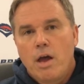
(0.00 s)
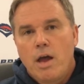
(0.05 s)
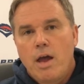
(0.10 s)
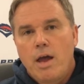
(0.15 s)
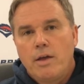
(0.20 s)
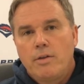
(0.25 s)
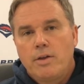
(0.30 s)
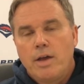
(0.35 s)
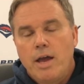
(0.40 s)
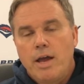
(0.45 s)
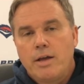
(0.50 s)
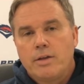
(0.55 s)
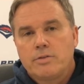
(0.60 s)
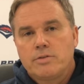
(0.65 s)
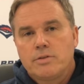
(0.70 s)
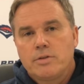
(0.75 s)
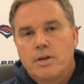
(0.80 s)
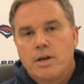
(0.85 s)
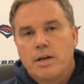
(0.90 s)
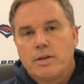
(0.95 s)

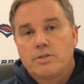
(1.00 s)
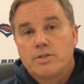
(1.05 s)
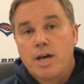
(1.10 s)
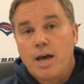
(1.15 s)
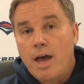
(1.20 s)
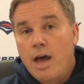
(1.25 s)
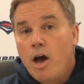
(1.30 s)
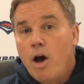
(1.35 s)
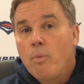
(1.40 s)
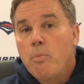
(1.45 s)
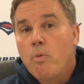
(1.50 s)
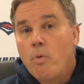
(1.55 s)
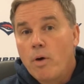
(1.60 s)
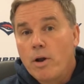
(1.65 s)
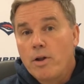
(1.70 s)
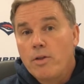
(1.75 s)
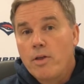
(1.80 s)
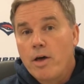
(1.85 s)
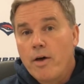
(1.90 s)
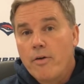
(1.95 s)
and to help
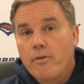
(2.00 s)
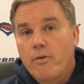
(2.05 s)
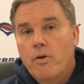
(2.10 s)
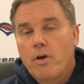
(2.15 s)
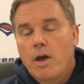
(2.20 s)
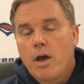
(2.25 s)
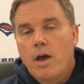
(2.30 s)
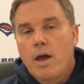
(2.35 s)
one another.